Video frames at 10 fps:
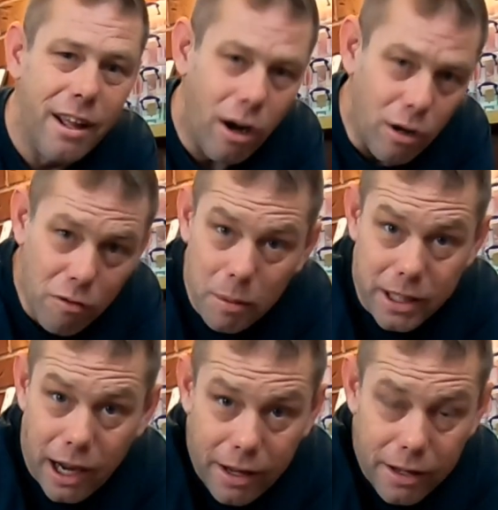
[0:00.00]
I love my
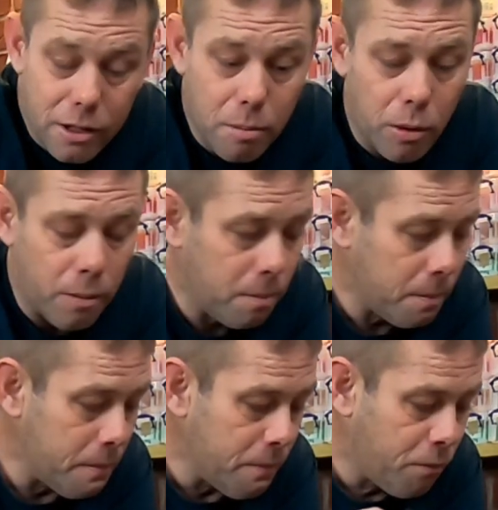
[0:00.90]
Deus, but
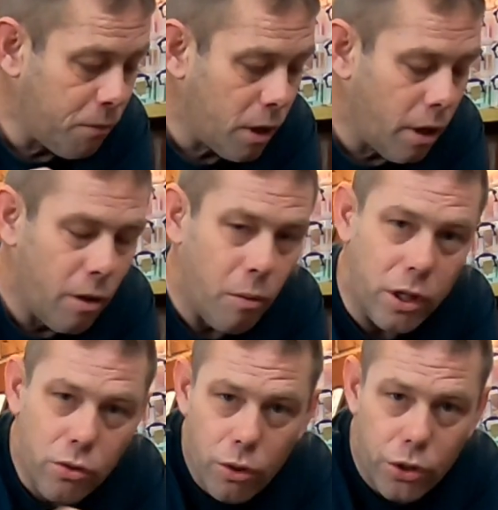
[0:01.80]
when you're
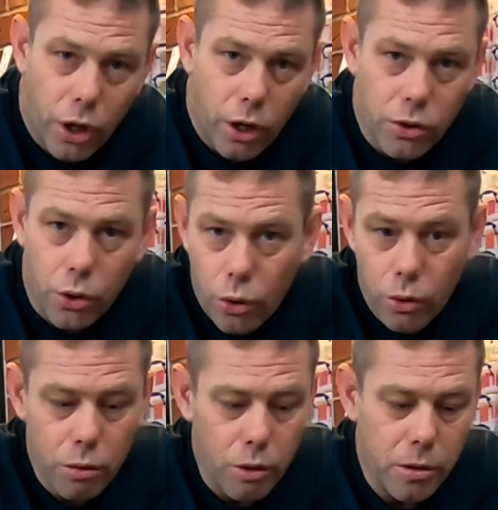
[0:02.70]
trying to charge the
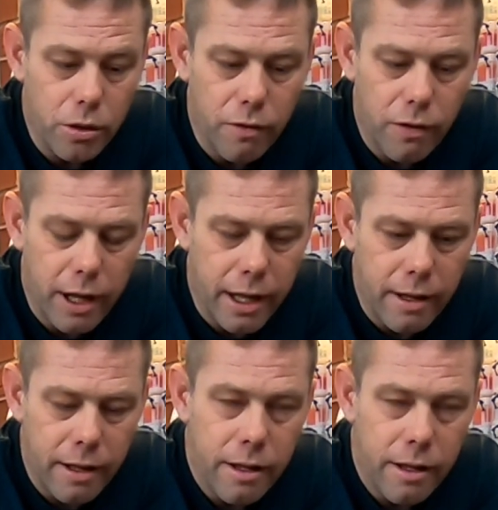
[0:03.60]
coils up and stuff like that,